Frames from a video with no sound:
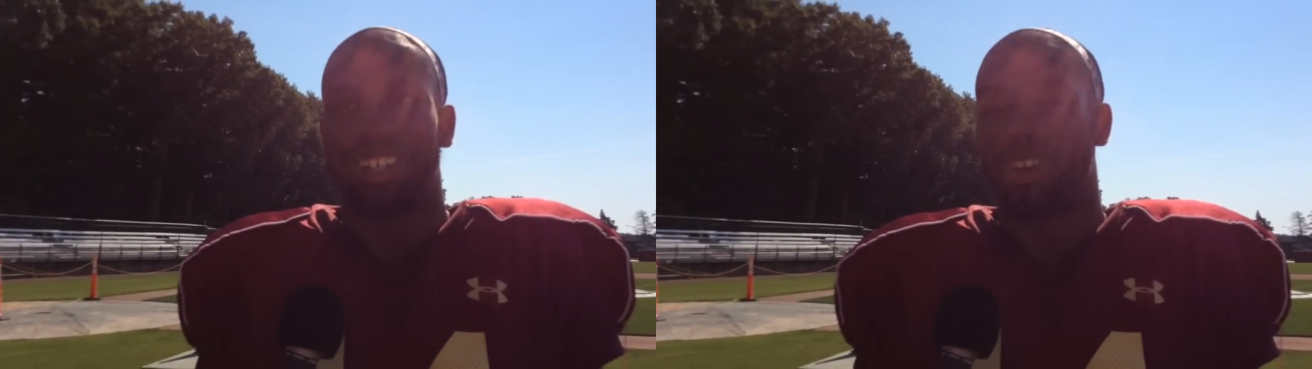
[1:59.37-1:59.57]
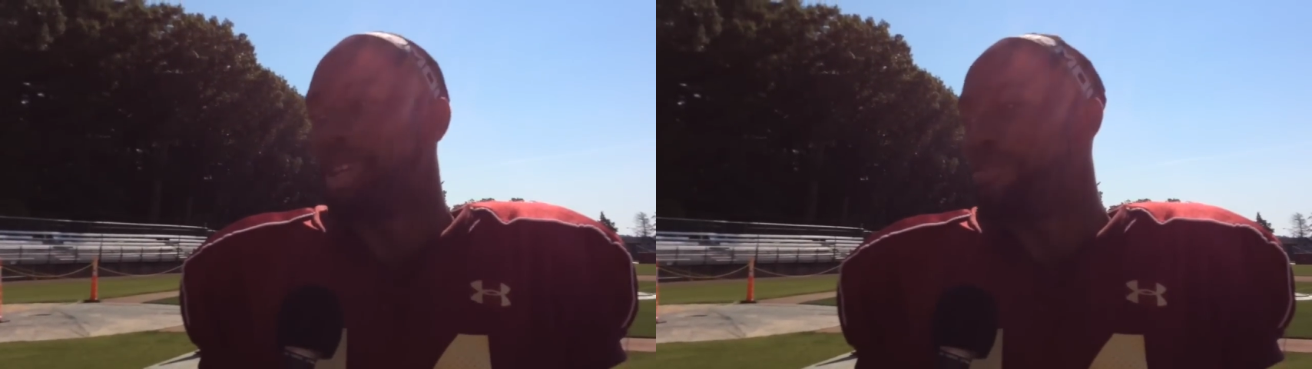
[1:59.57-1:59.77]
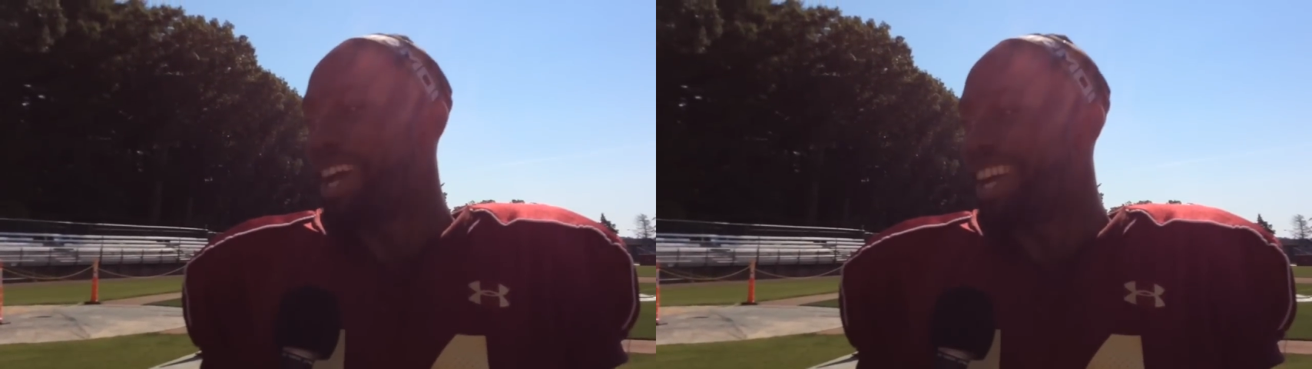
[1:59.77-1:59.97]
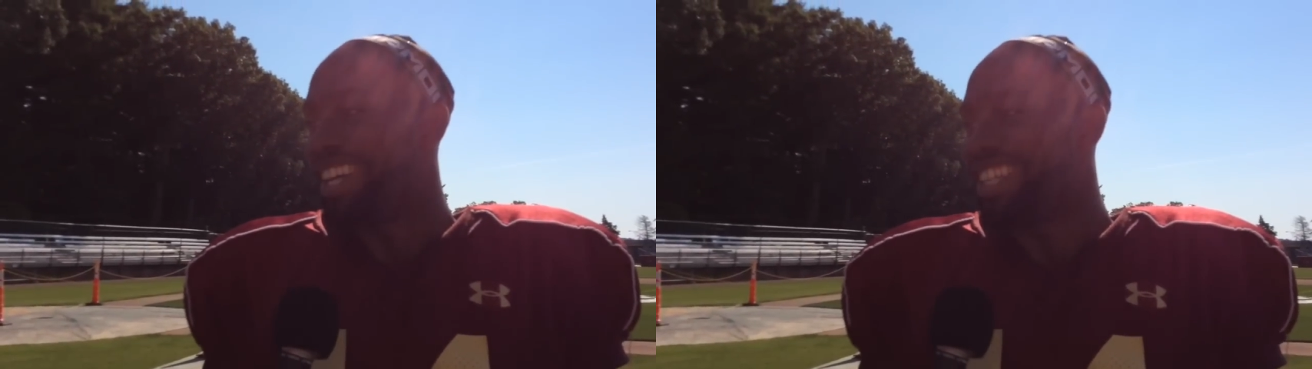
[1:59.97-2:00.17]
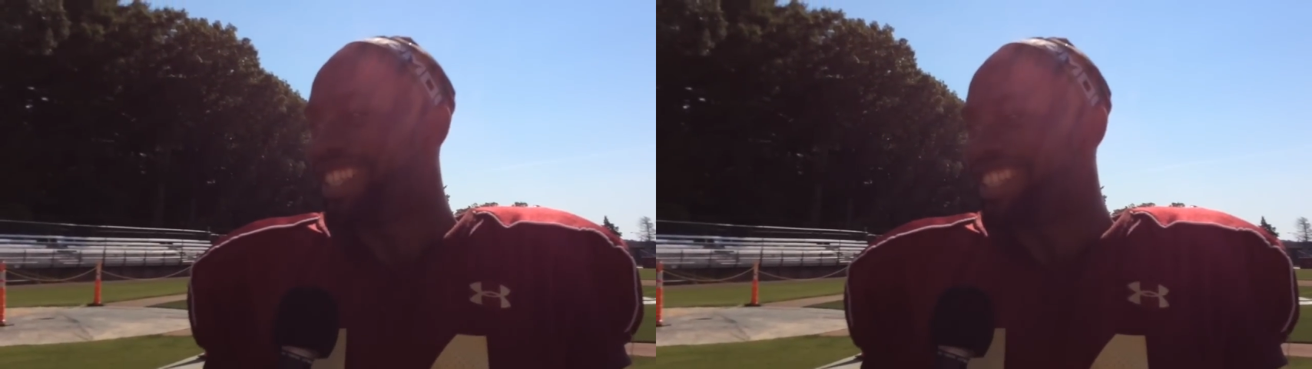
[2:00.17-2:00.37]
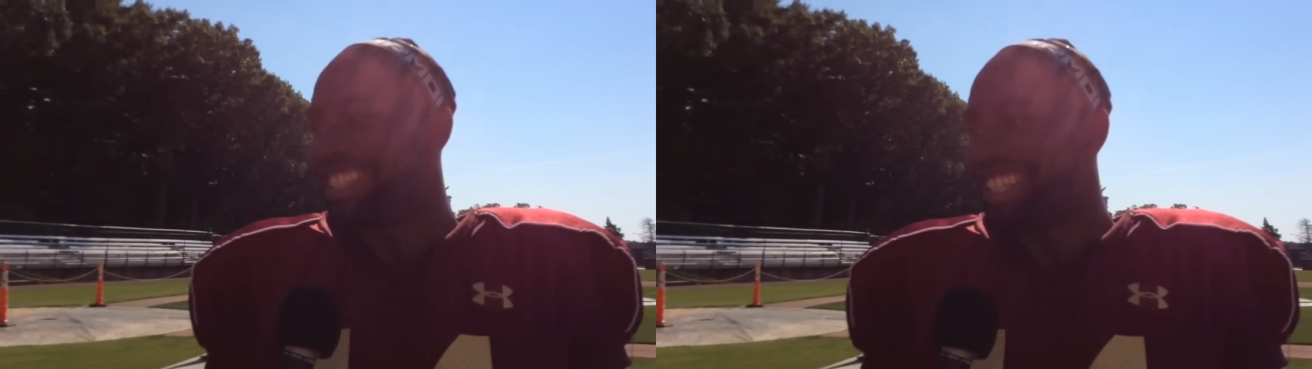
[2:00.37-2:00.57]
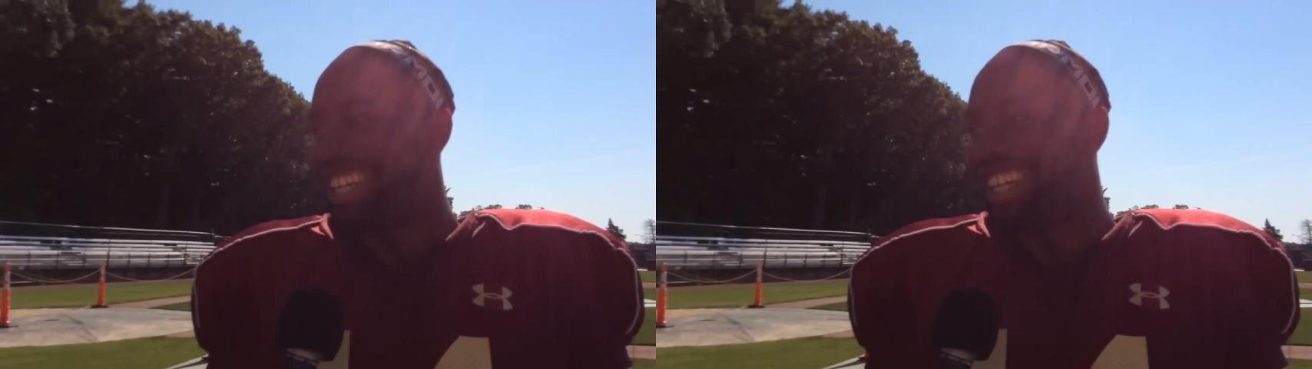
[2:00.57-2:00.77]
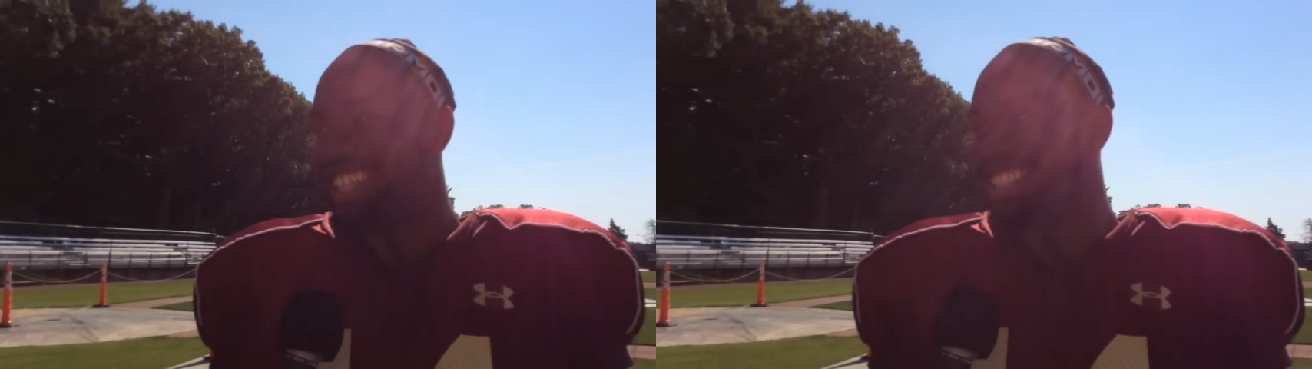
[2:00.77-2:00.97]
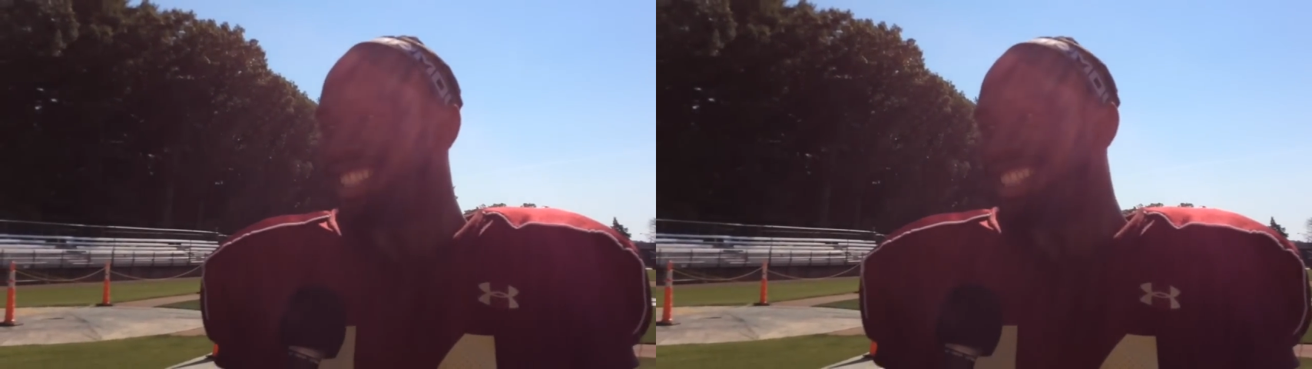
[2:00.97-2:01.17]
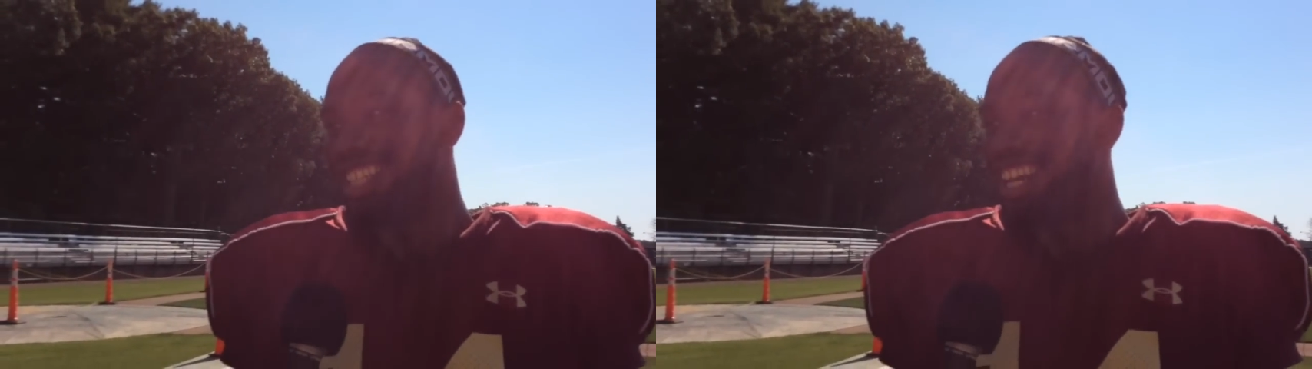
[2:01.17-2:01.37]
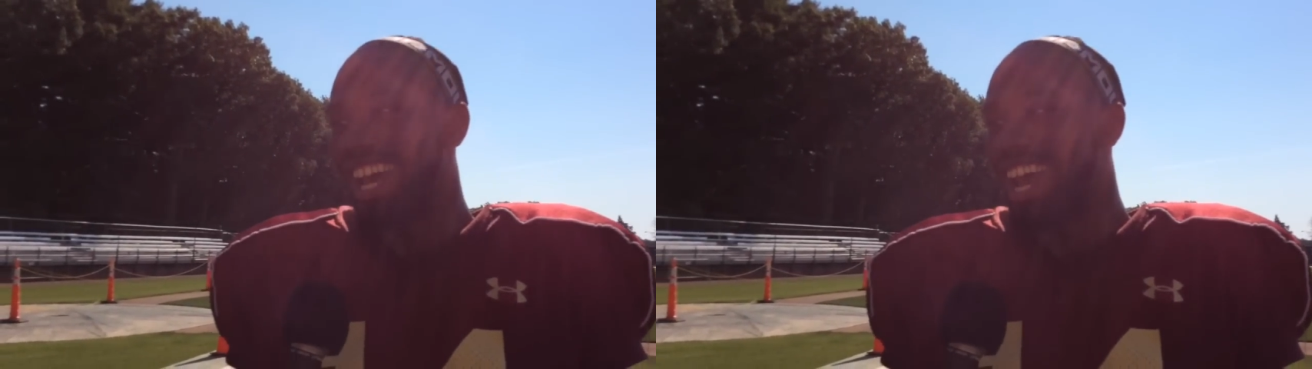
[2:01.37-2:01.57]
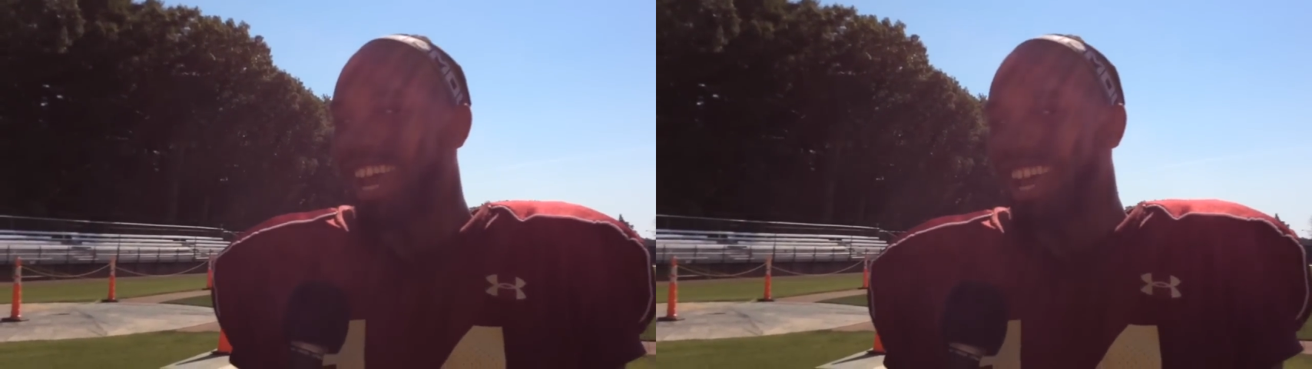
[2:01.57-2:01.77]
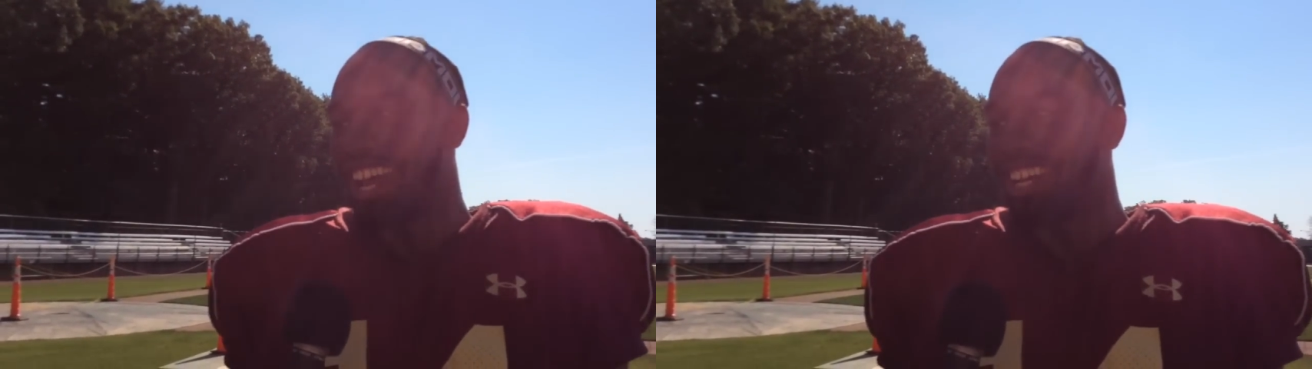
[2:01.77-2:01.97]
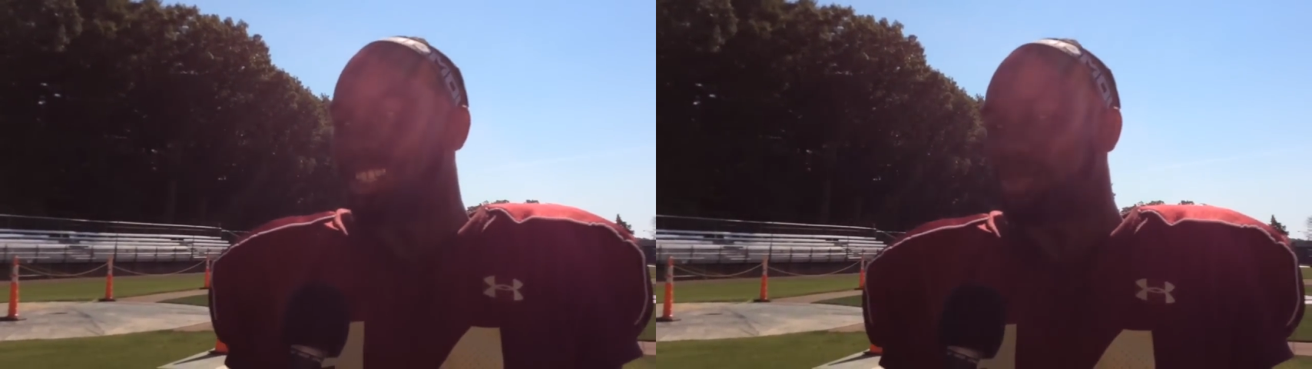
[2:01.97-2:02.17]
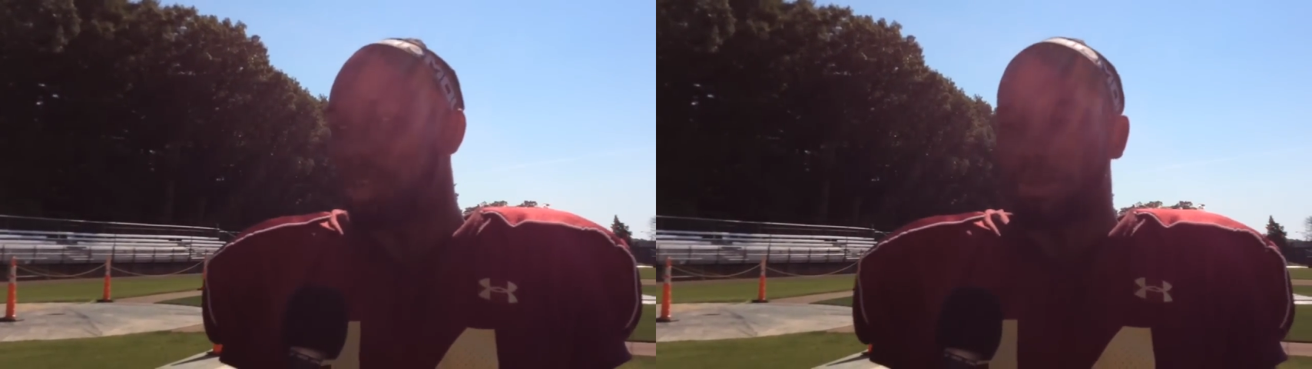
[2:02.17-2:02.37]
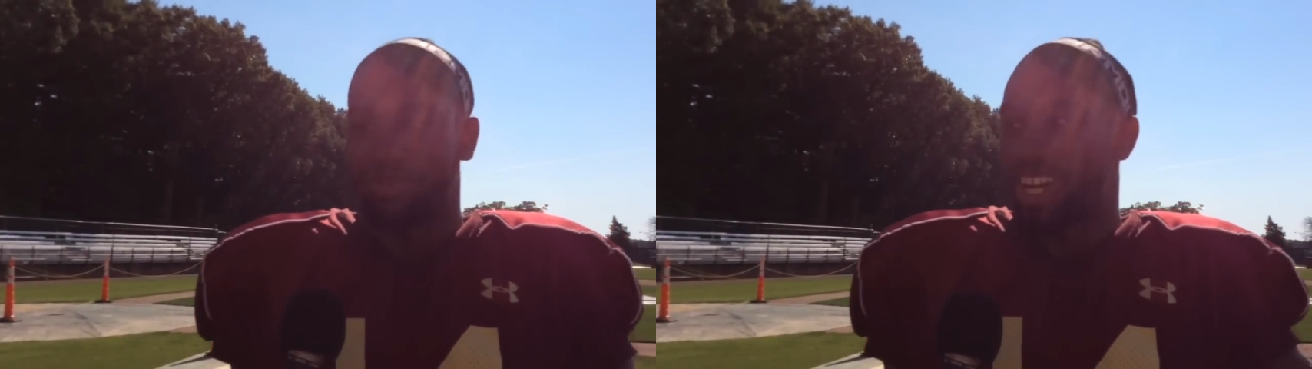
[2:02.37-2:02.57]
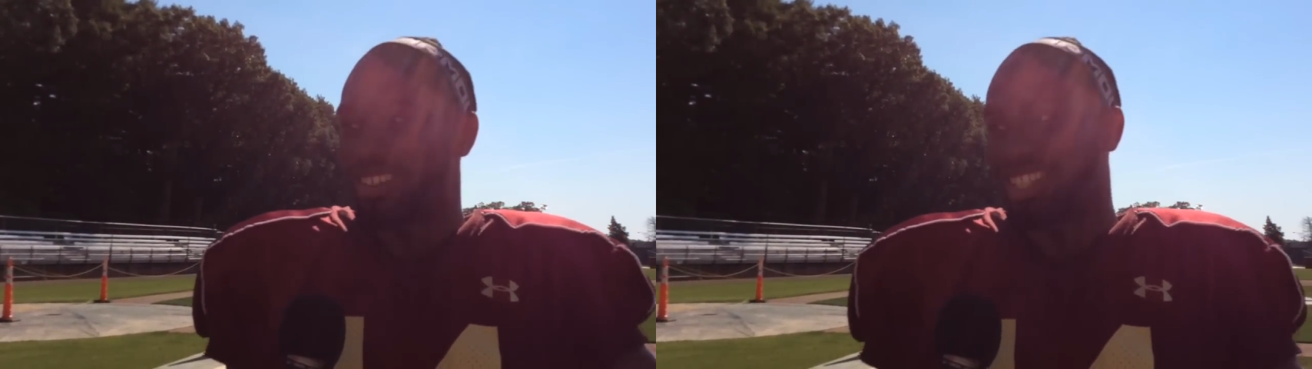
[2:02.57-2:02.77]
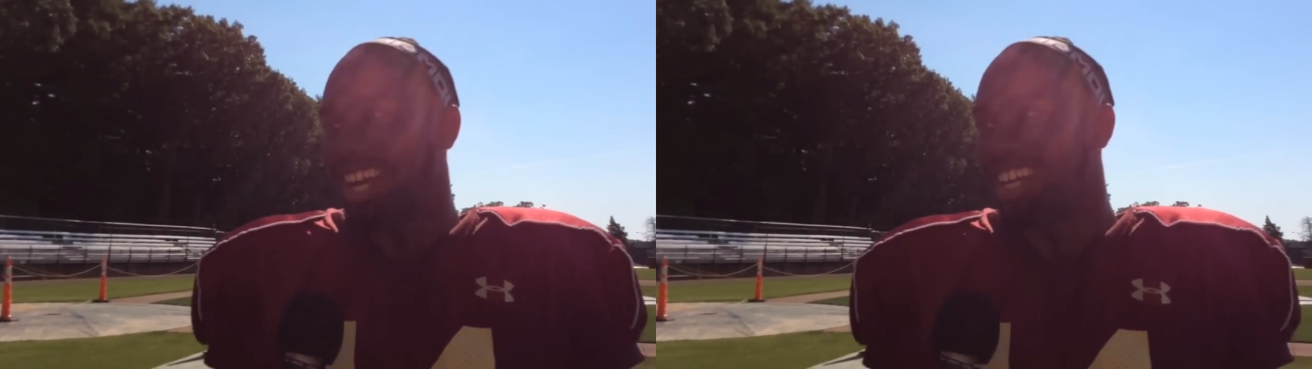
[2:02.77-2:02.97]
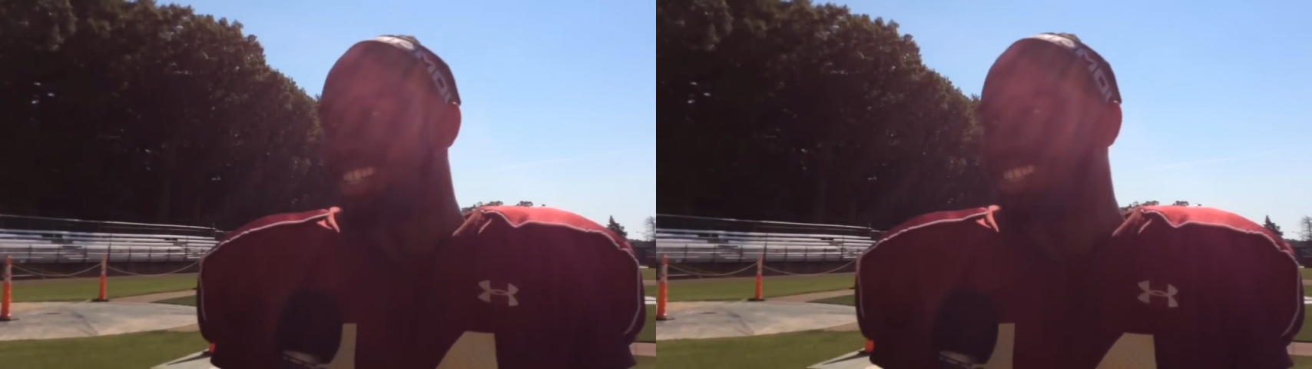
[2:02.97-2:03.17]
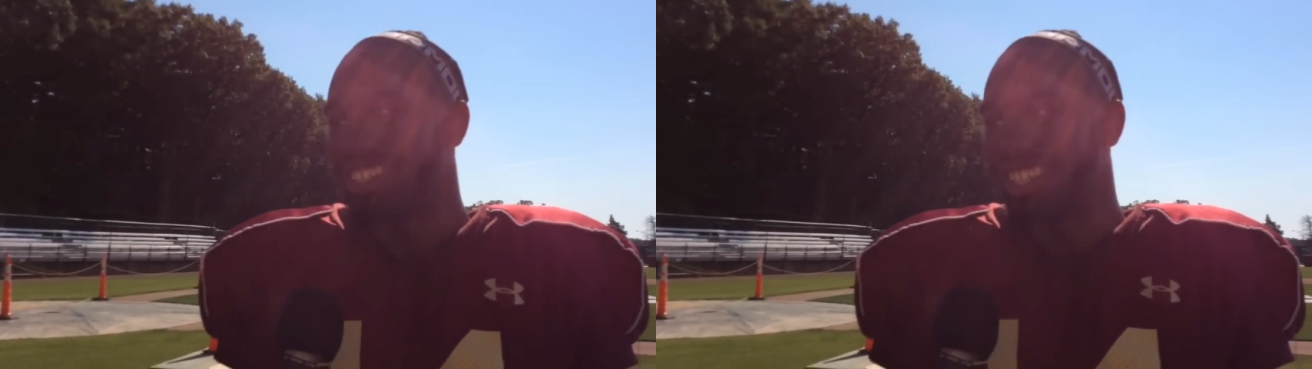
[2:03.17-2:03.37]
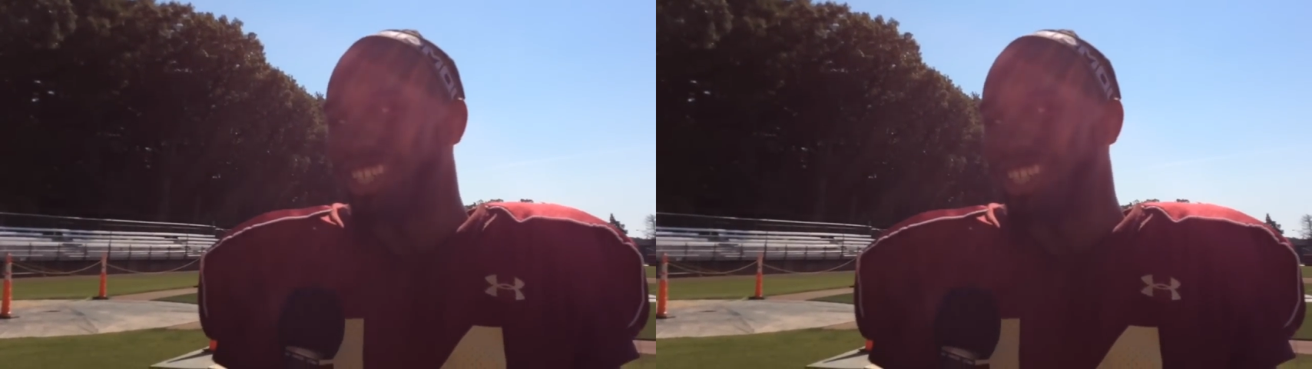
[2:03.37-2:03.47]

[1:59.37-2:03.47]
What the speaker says: [unreadable: no face in view]